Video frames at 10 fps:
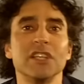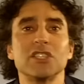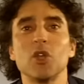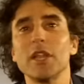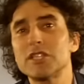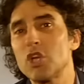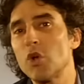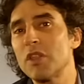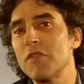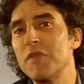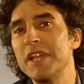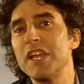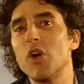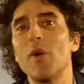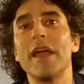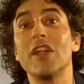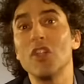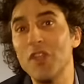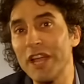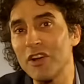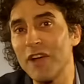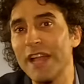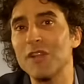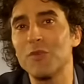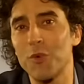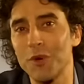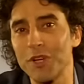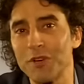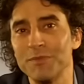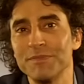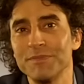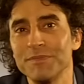So let's go to the video and I'll narrate it for you.